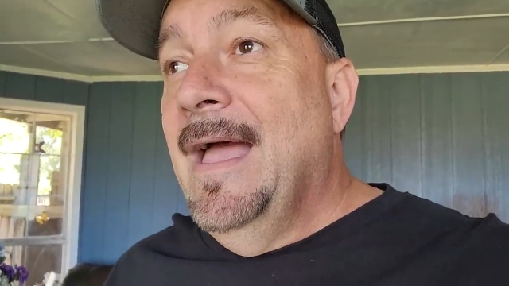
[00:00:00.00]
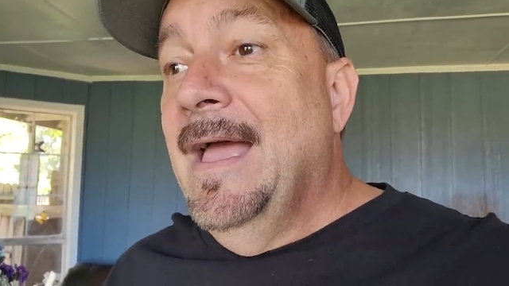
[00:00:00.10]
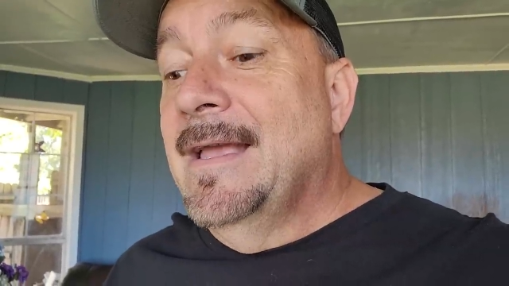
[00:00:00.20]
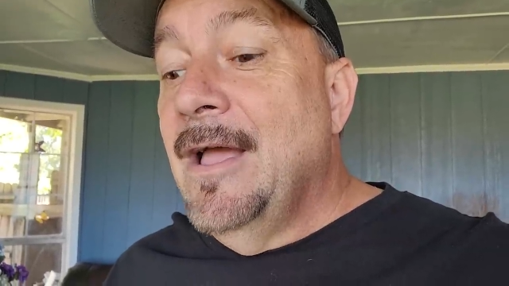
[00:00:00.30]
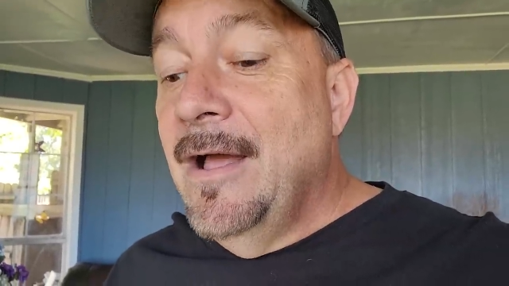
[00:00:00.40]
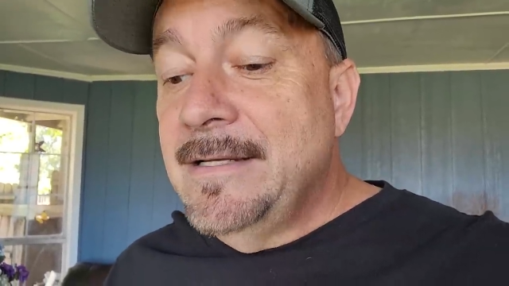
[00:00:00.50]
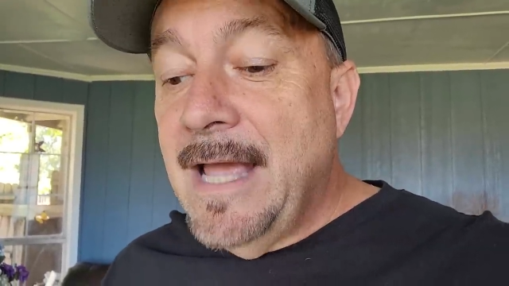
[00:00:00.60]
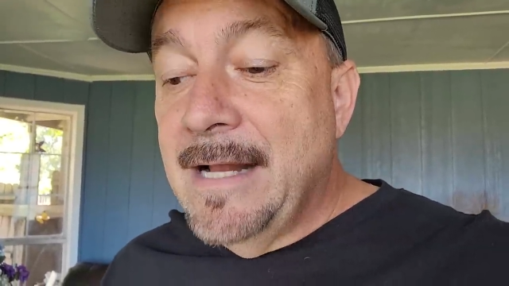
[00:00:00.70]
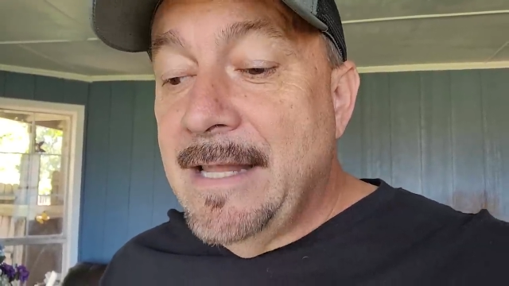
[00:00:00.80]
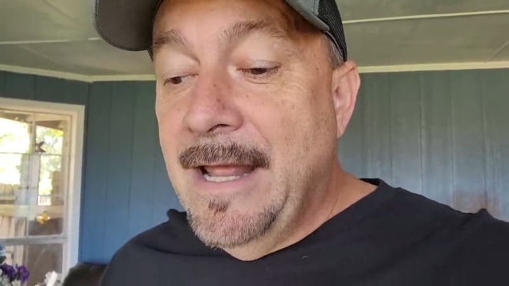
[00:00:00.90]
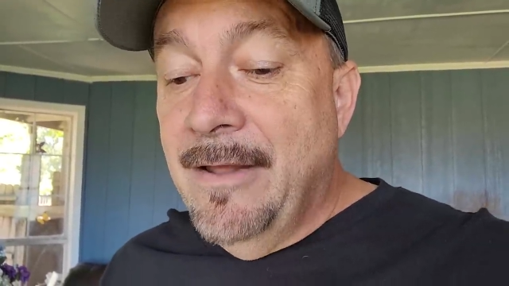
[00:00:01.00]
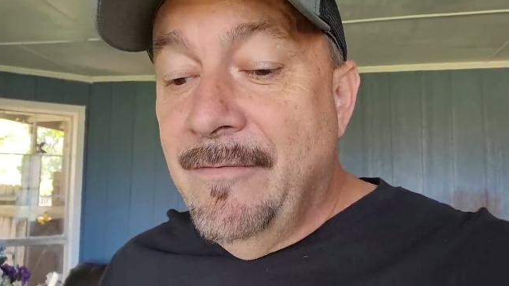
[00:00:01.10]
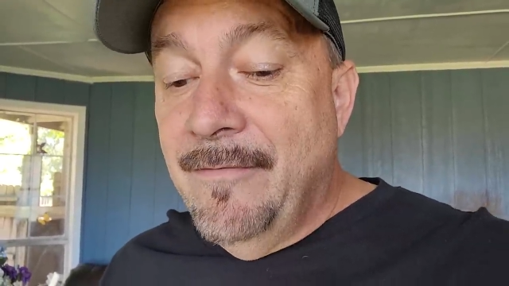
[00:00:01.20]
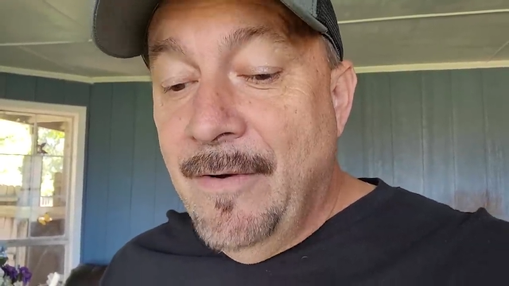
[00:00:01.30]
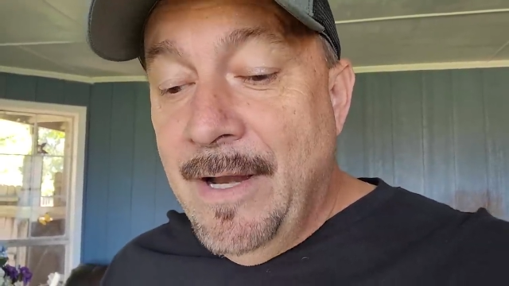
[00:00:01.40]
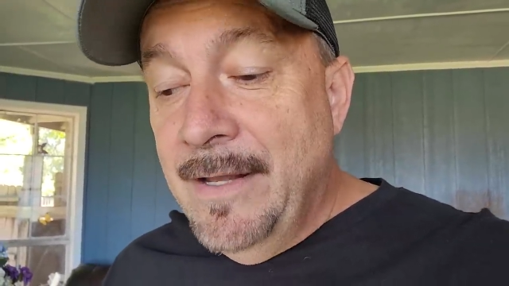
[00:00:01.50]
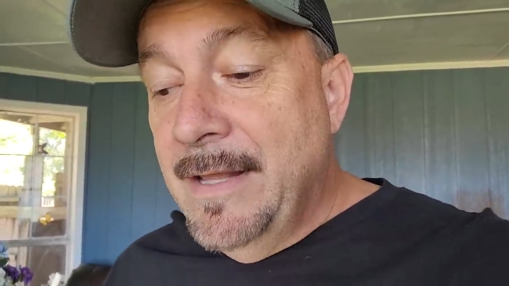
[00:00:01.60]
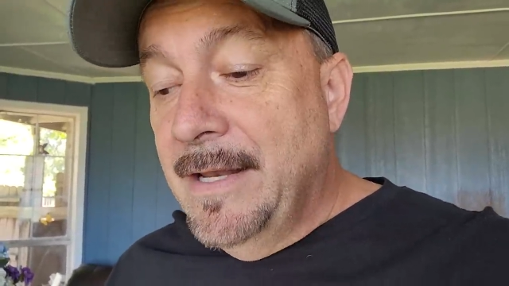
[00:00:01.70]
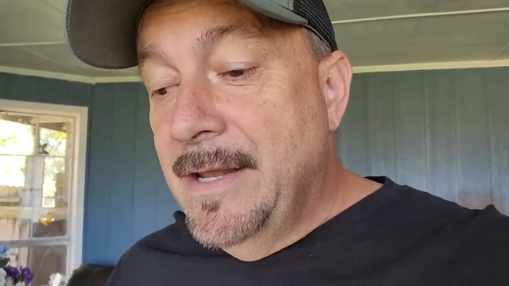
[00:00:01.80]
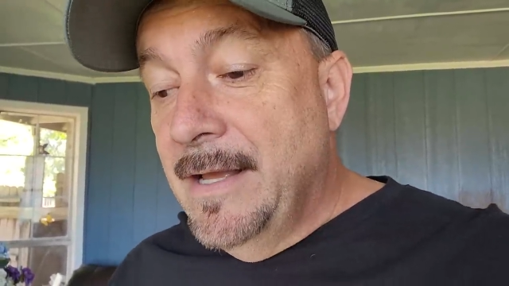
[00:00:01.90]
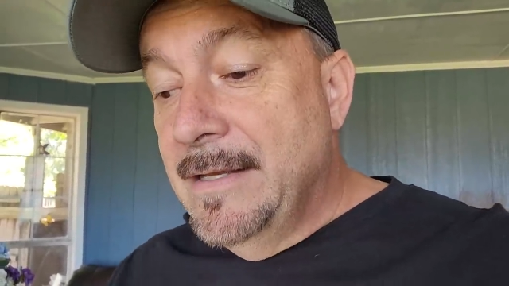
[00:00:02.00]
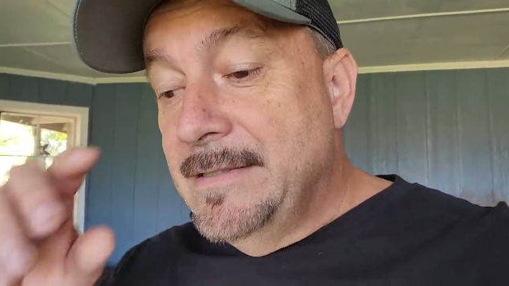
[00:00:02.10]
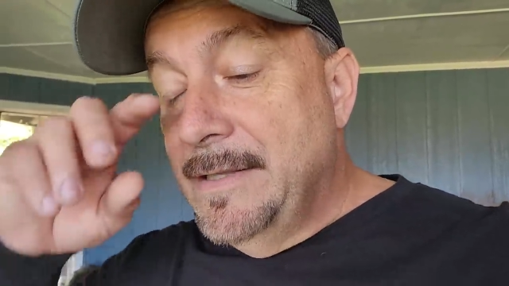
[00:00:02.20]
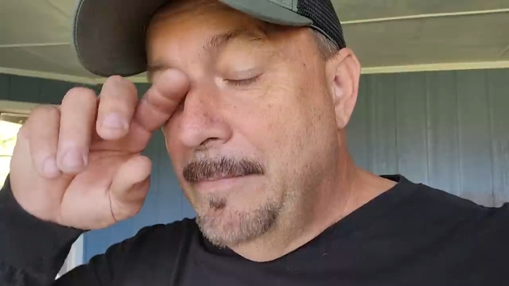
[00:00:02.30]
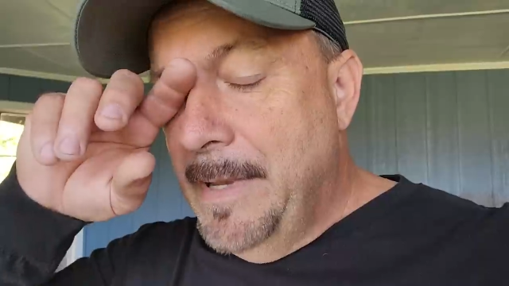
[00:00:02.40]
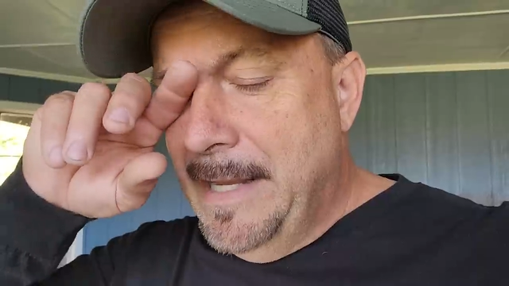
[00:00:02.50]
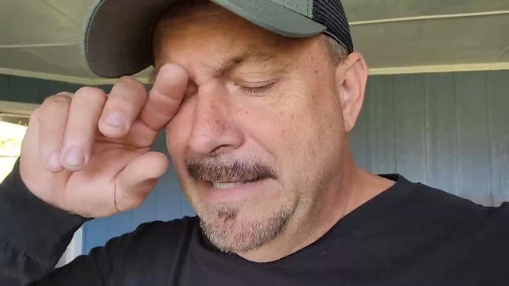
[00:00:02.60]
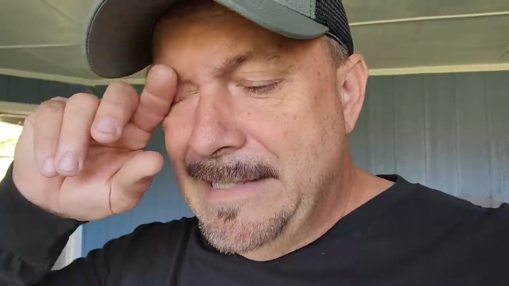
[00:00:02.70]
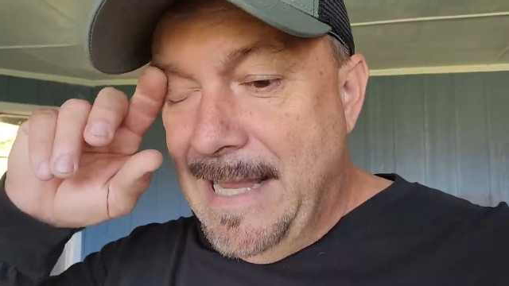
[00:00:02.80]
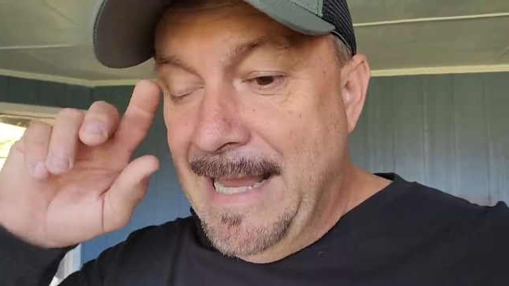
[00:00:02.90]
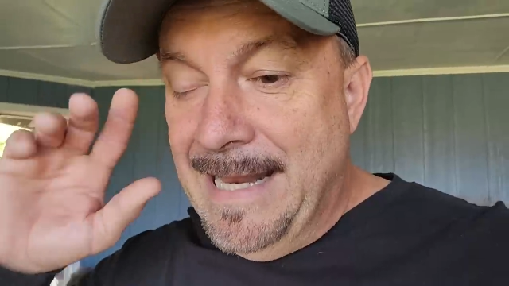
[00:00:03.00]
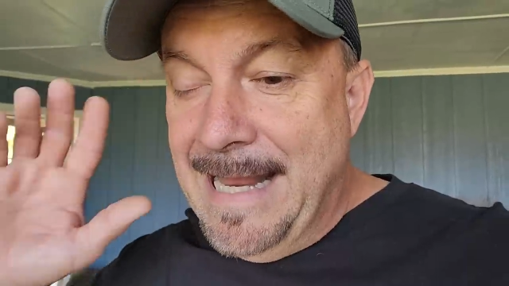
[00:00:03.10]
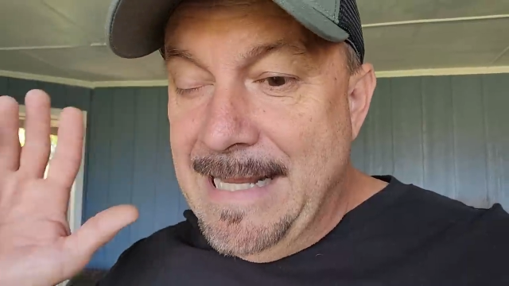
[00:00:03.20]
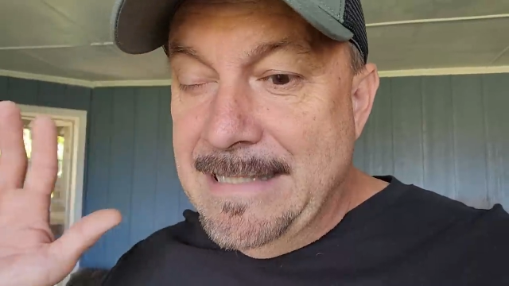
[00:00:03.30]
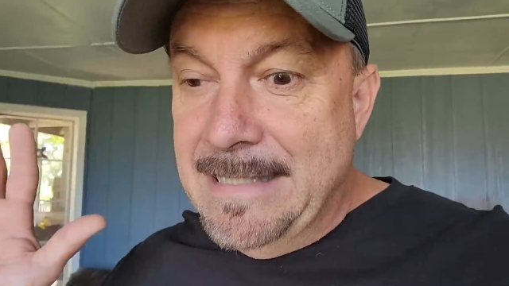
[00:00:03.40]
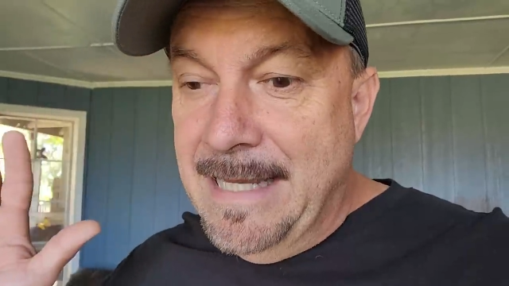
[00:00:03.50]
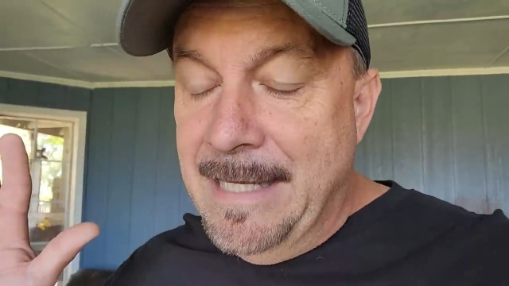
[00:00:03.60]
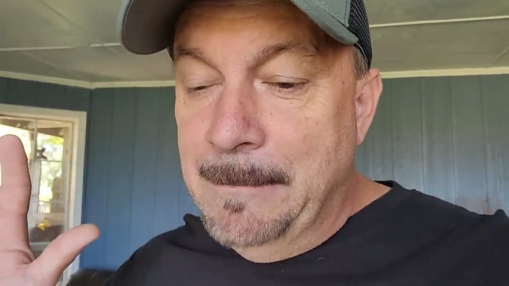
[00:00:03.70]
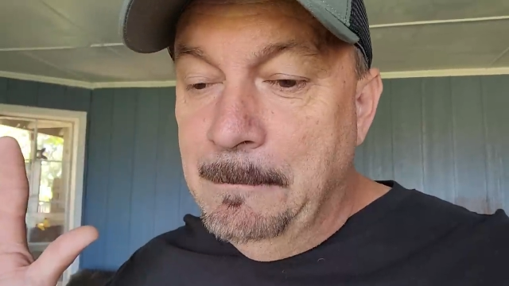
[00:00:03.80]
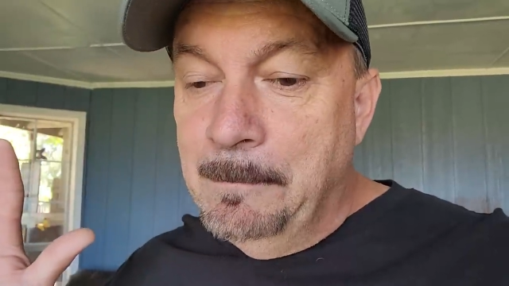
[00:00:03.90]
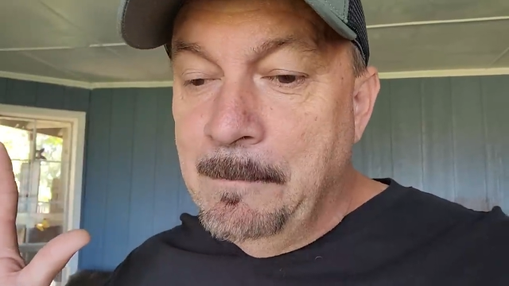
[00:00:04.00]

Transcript: I contacted out a friend that does the bees and he said